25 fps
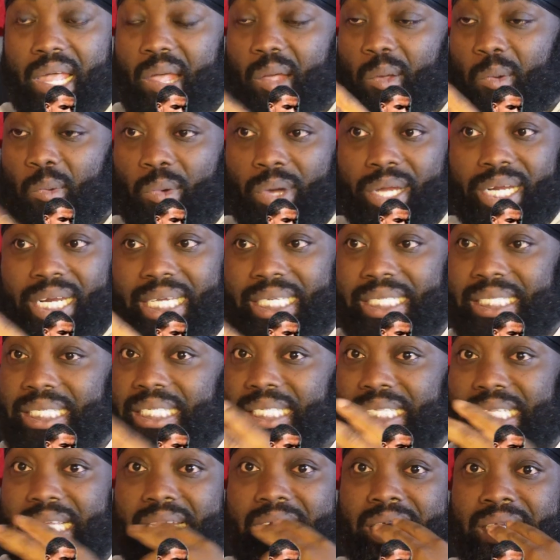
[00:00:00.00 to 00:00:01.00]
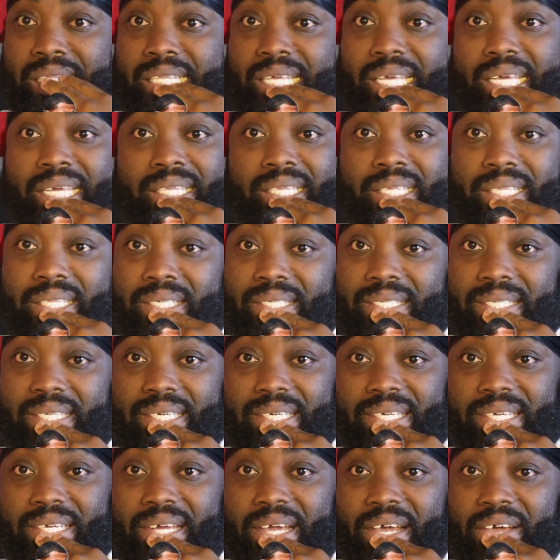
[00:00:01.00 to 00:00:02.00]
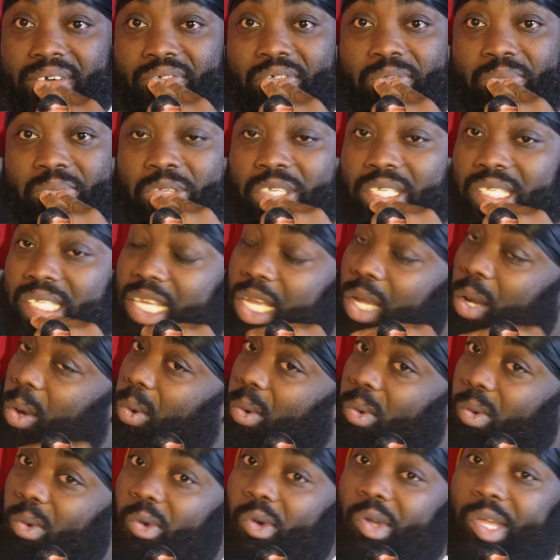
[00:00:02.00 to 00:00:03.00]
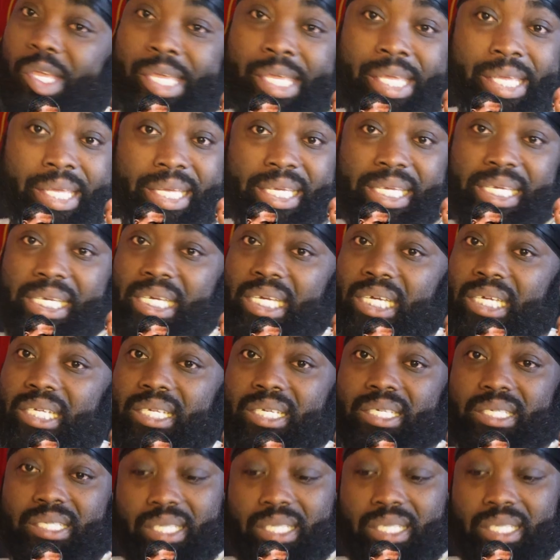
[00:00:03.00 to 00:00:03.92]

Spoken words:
when I seen that at the end of the second half, I'm just like, ooh, this